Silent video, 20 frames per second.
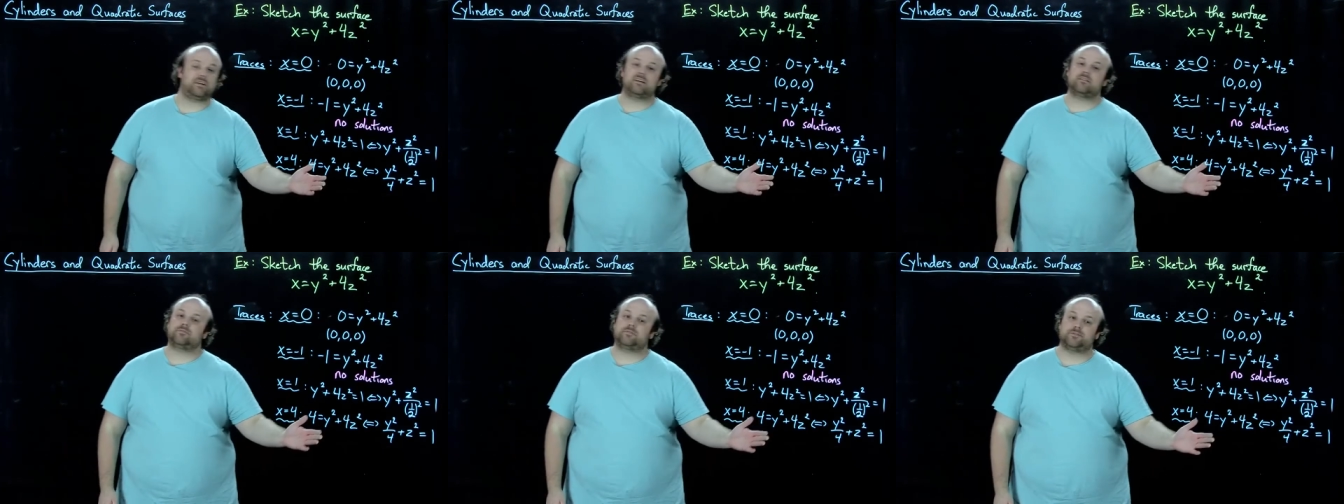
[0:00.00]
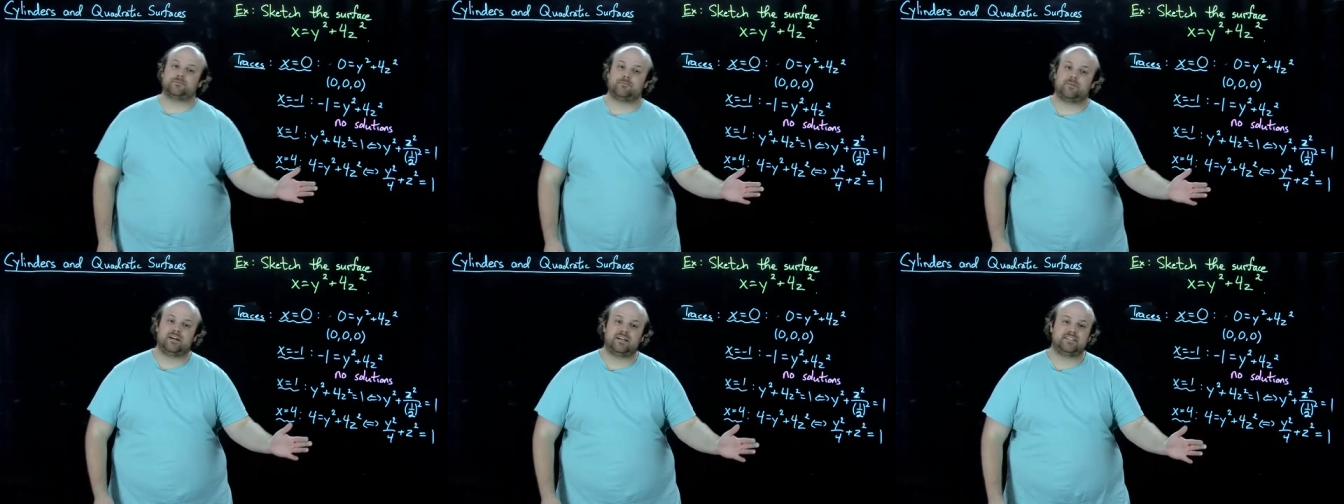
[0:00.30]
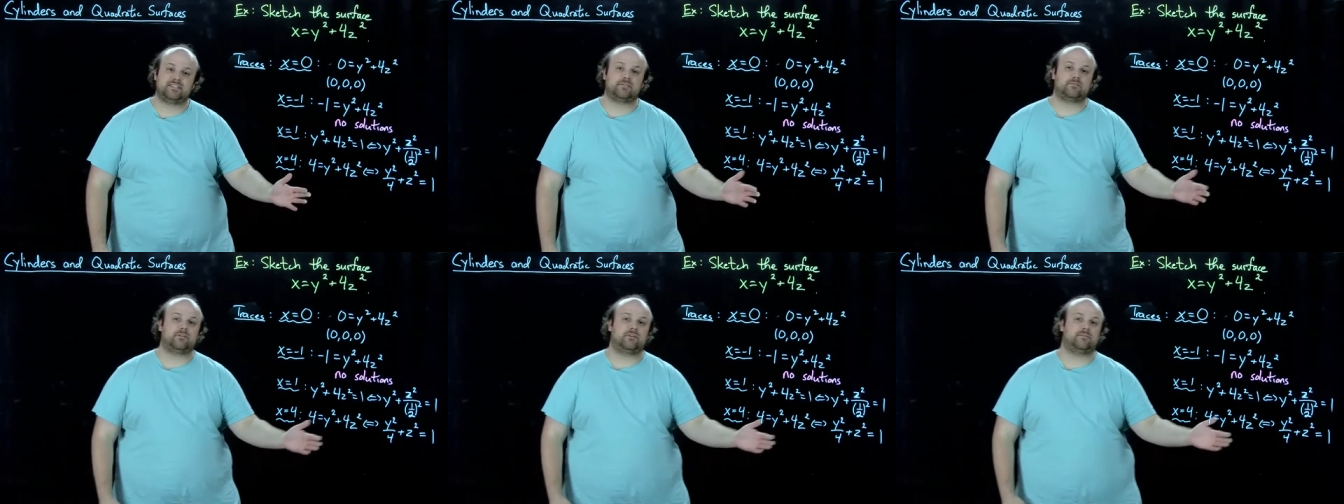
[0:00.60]
equals y
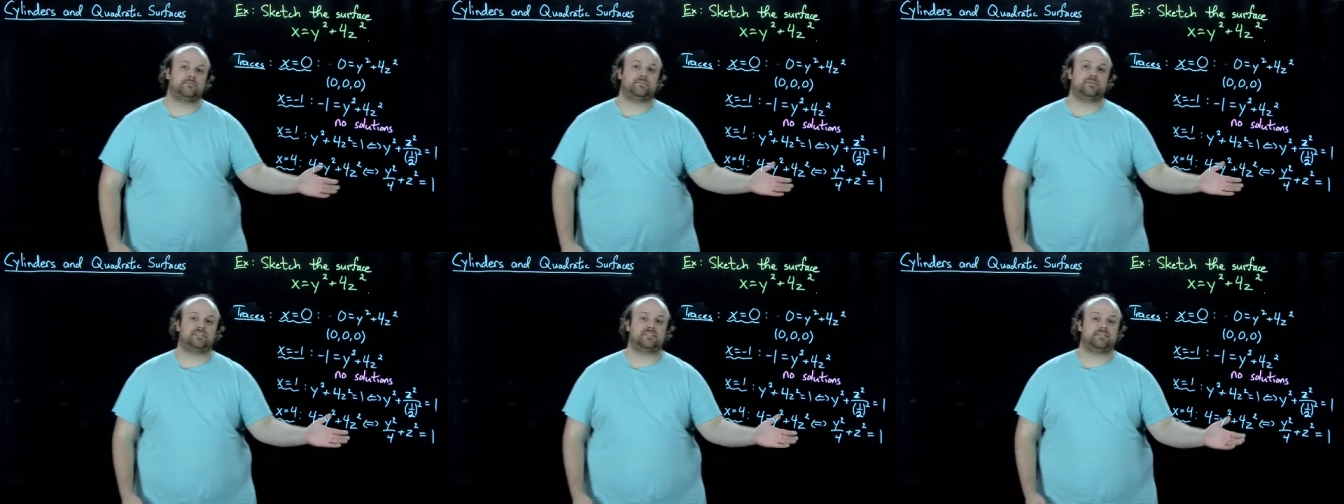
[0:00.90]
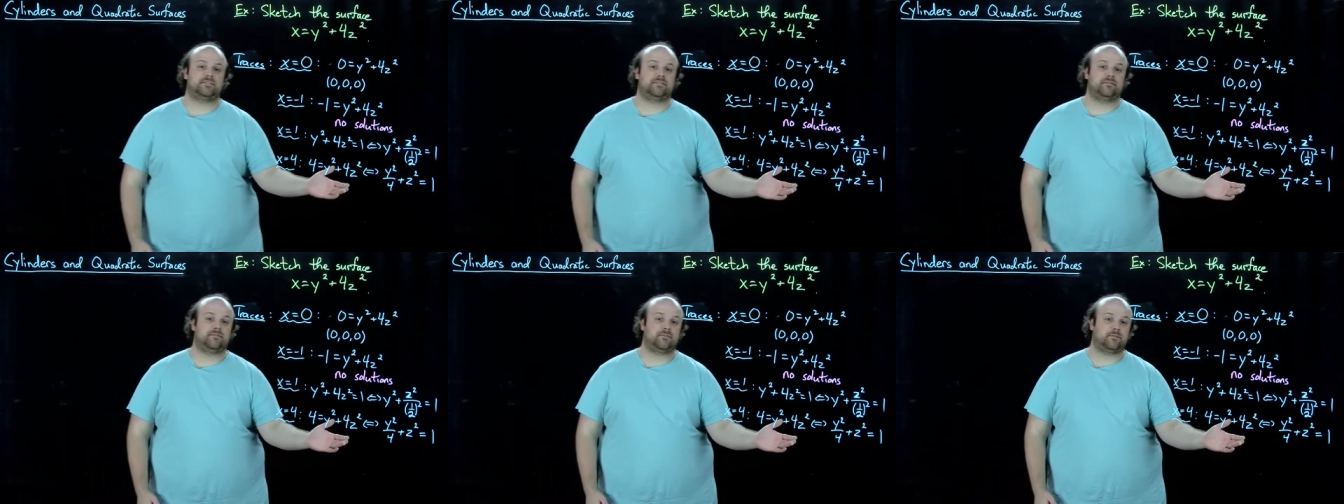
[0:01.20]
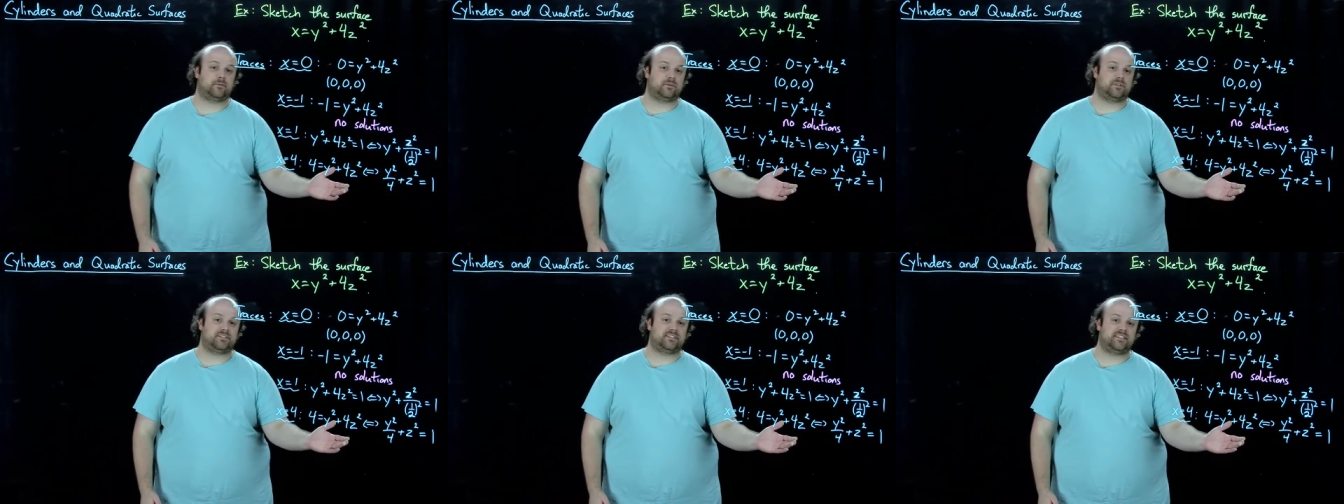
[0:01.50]
squared plus
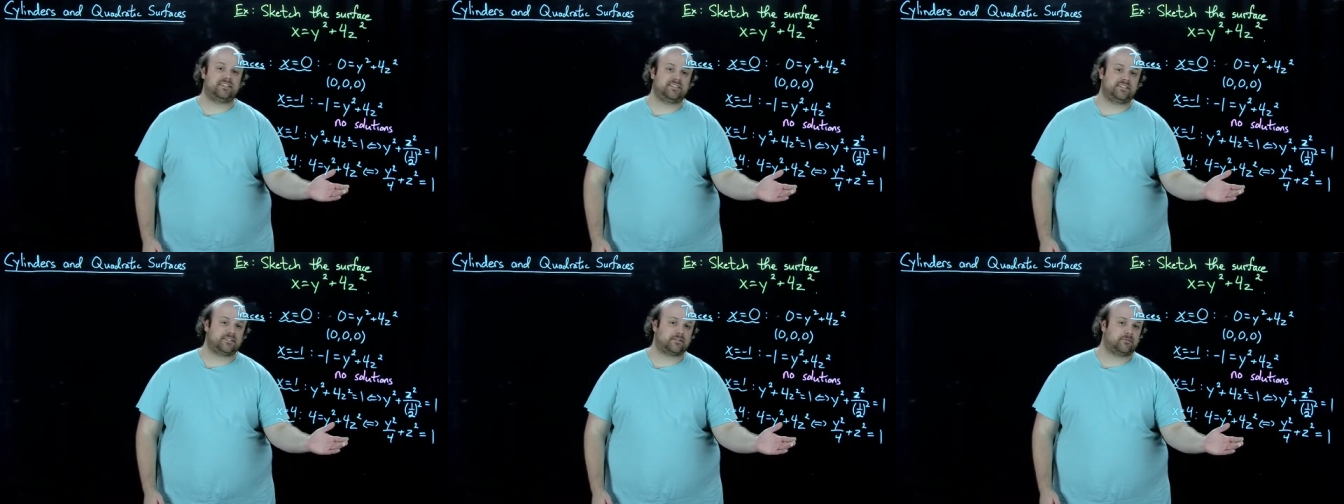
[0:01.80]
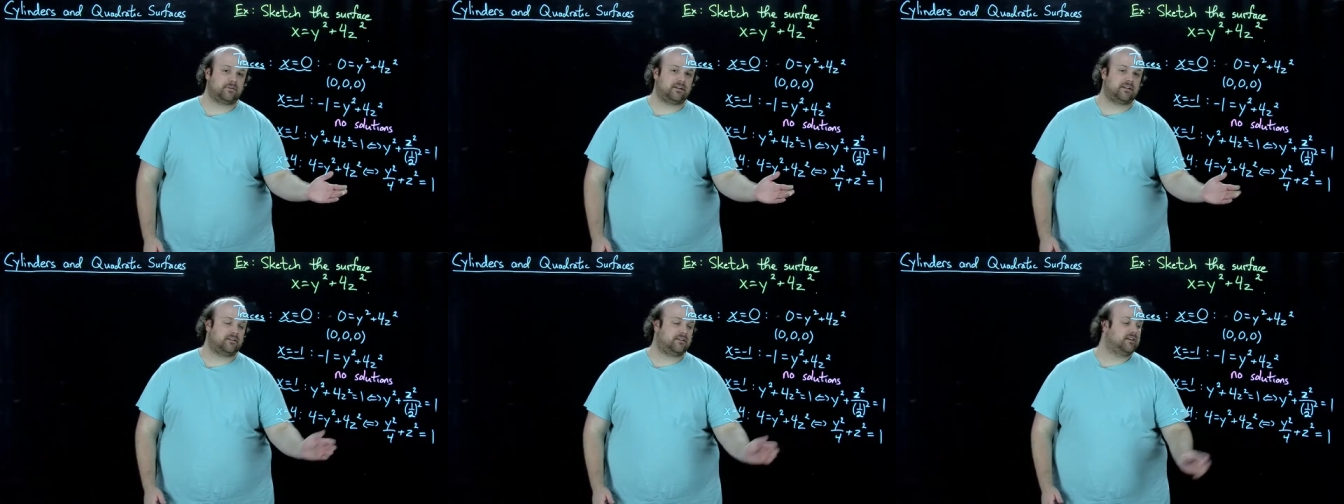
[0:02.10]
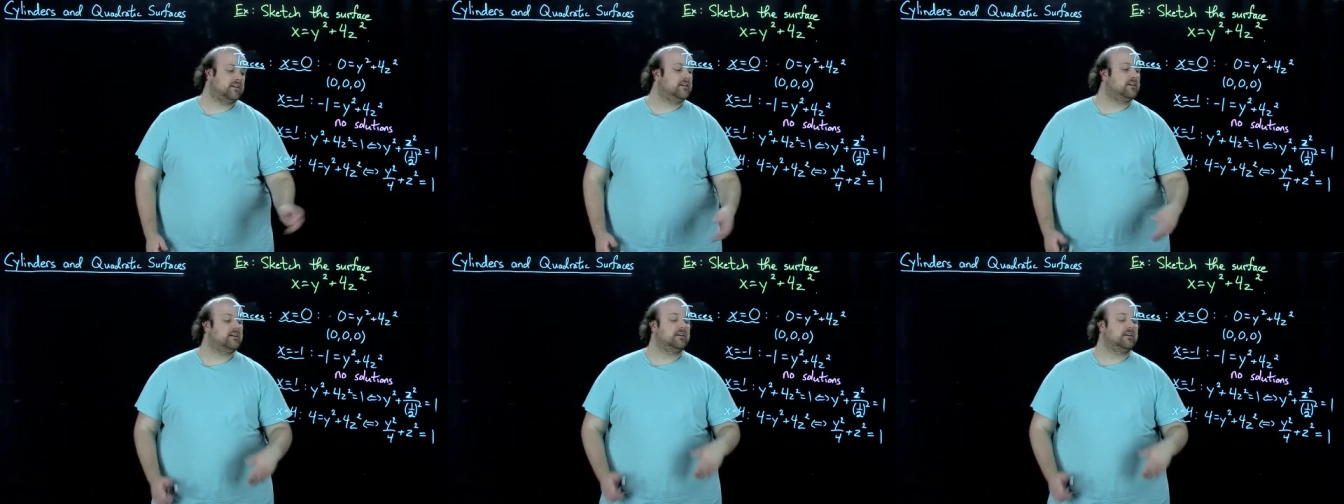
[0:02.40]
4z squared,